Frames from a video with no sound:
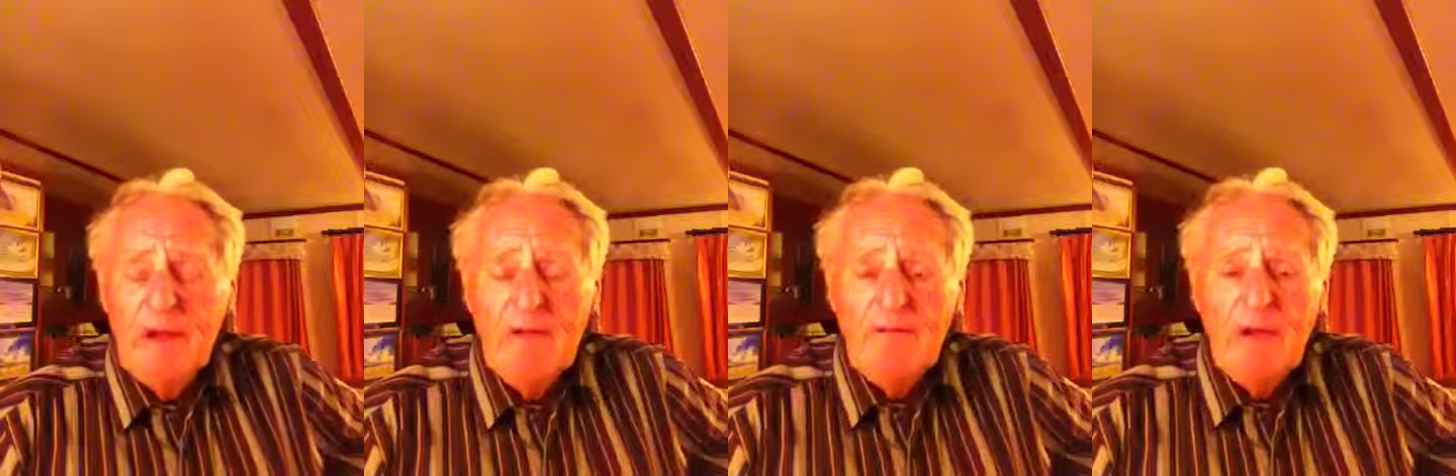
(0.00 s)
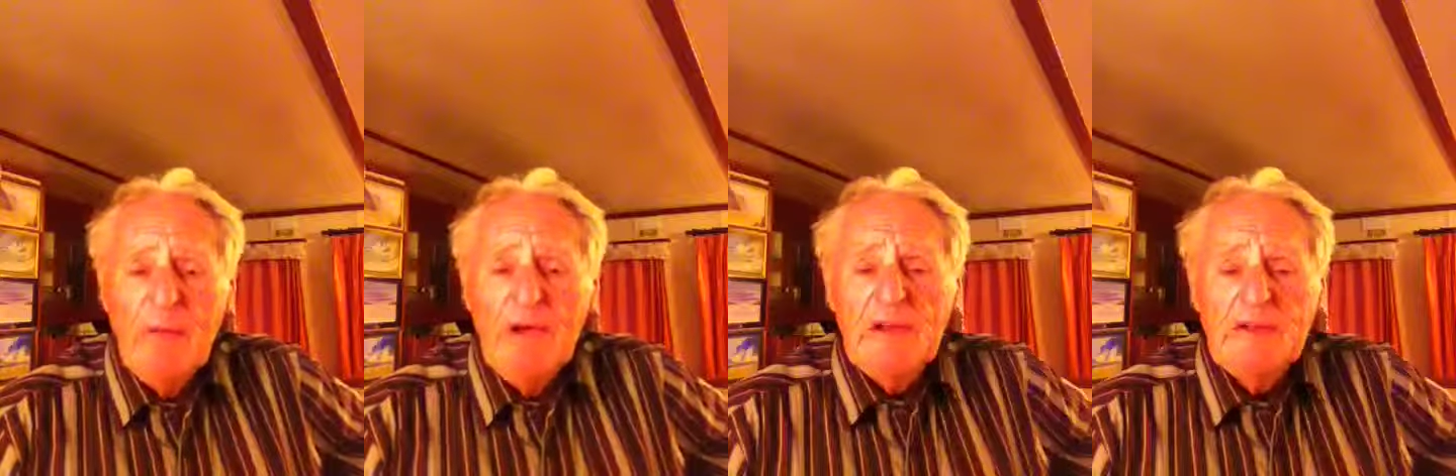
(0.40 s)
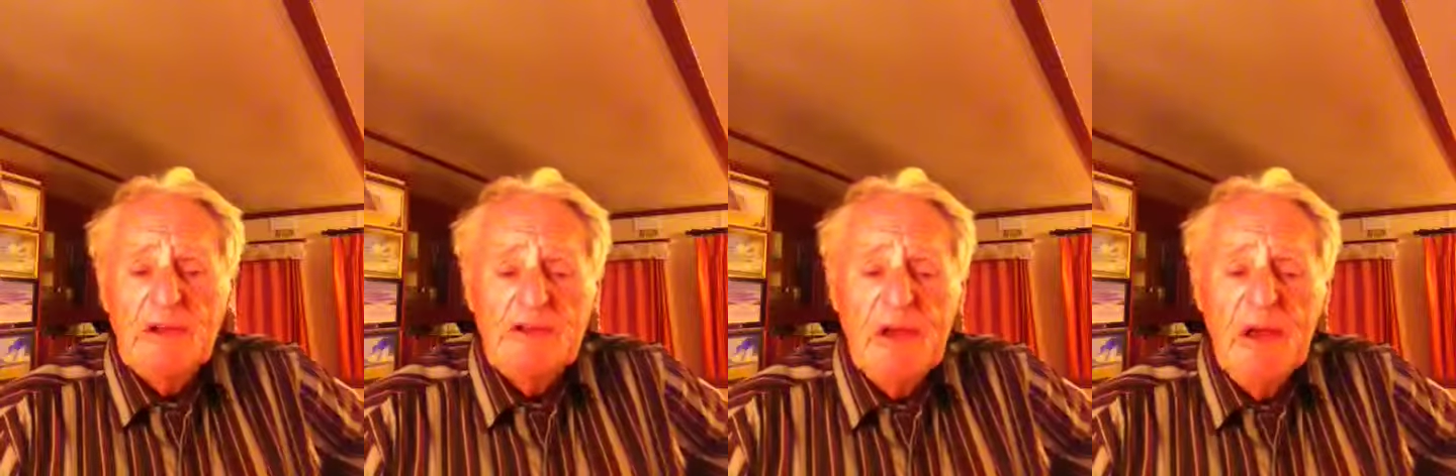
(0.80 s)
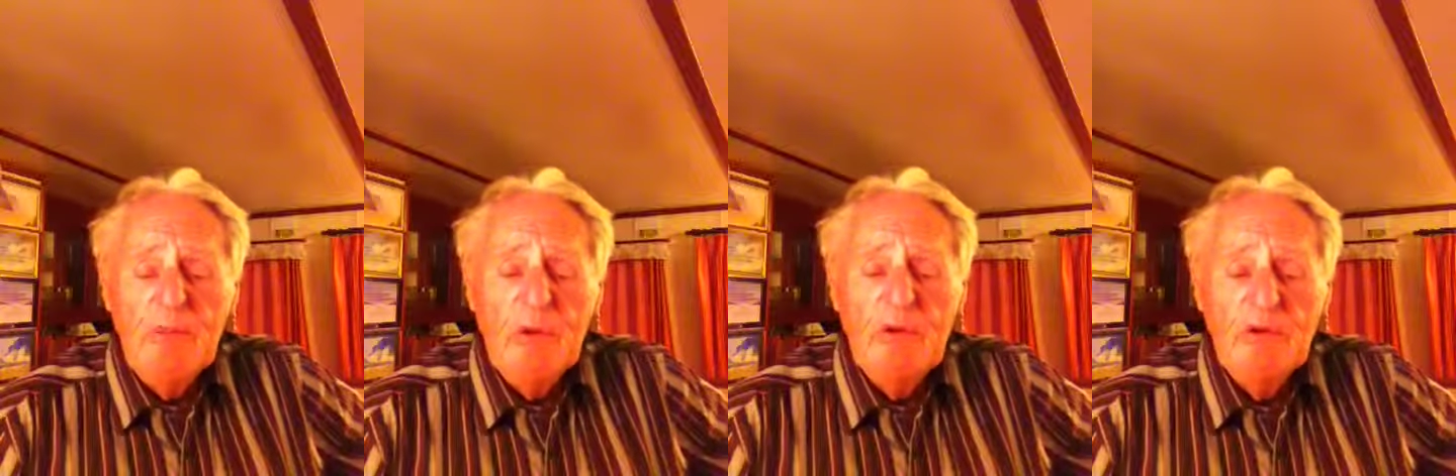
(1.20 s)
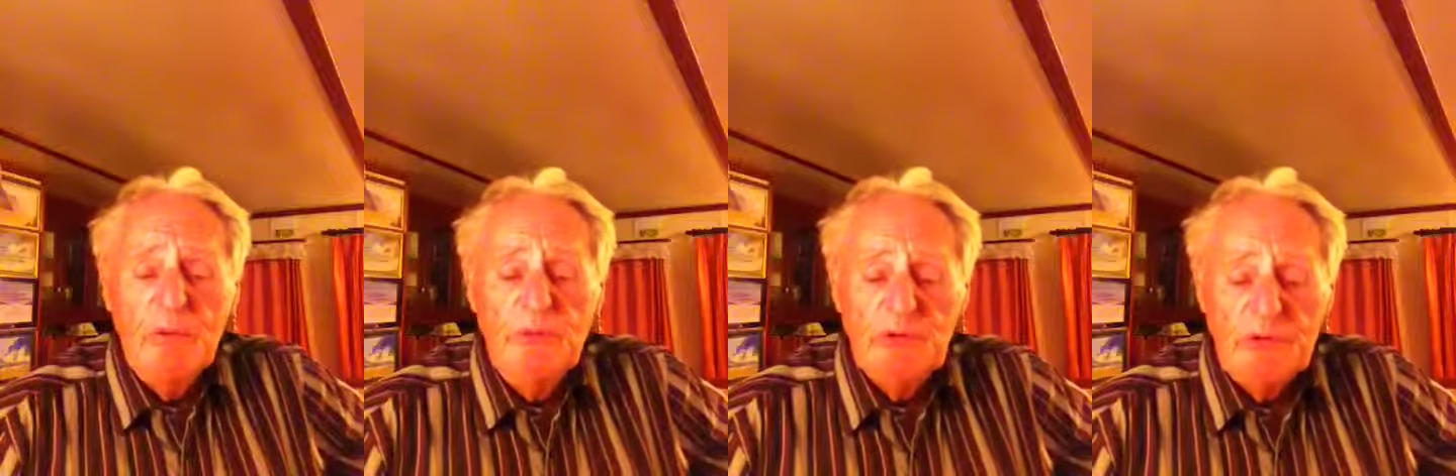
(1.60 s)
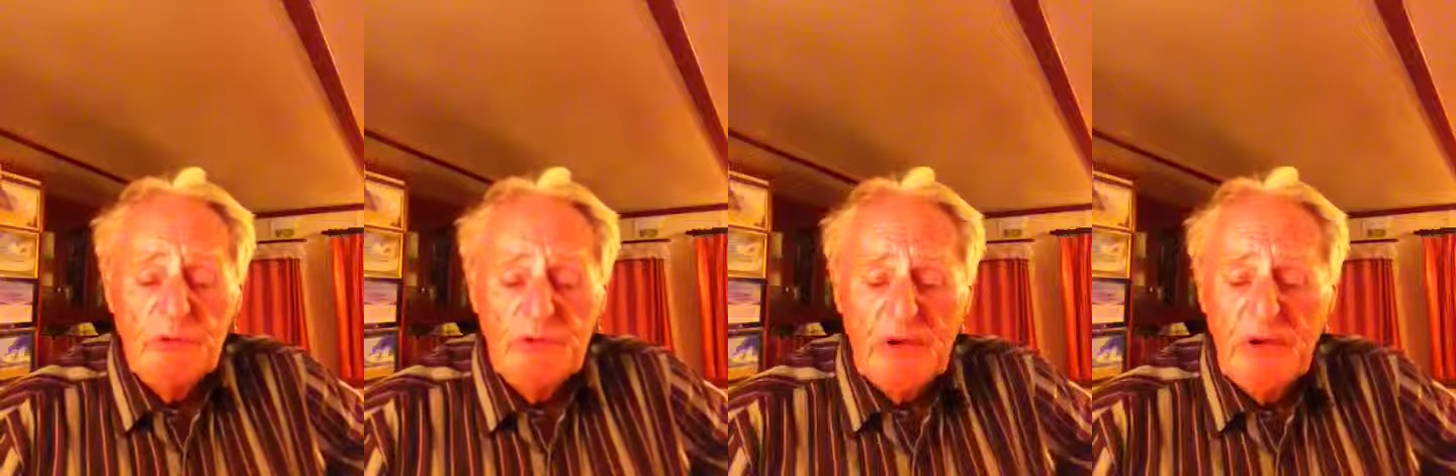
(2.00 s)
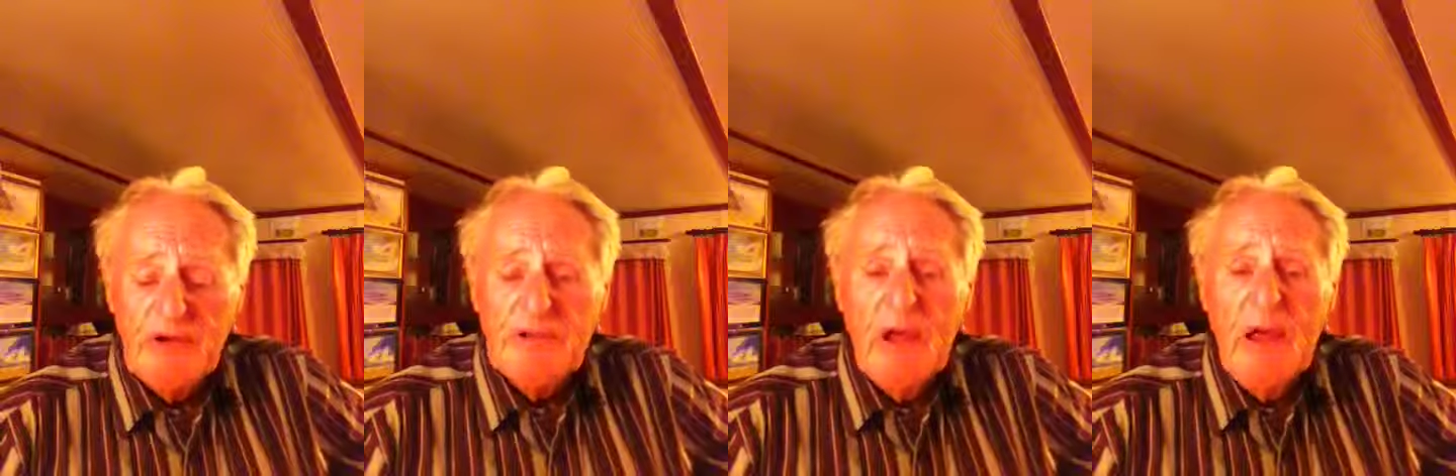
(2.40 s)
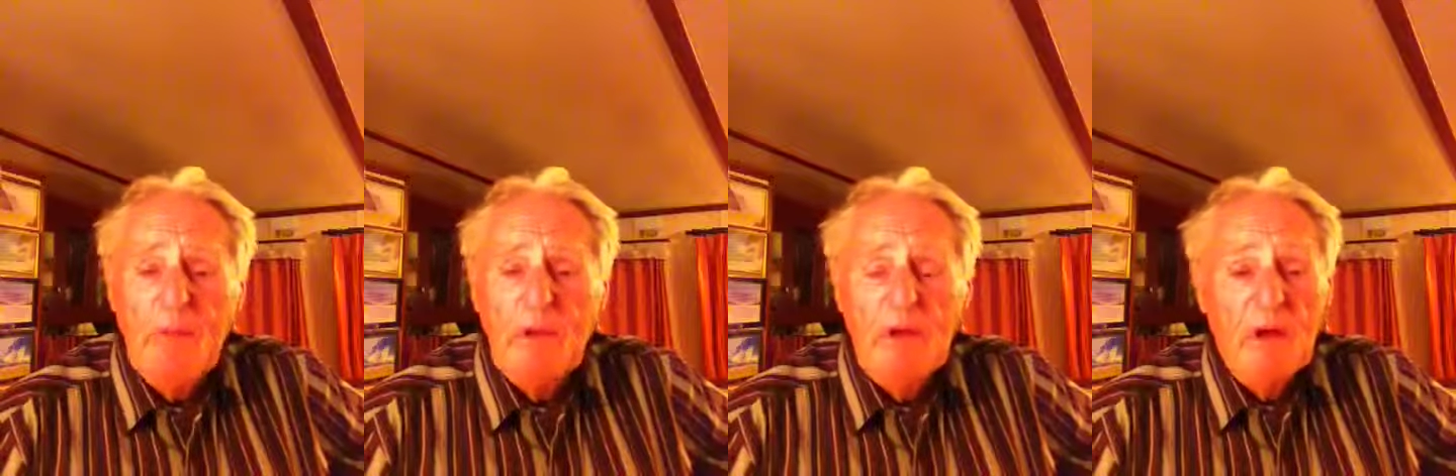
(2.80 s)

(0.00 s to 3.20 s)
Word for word: And for me it's a shame, but grub just don't take same.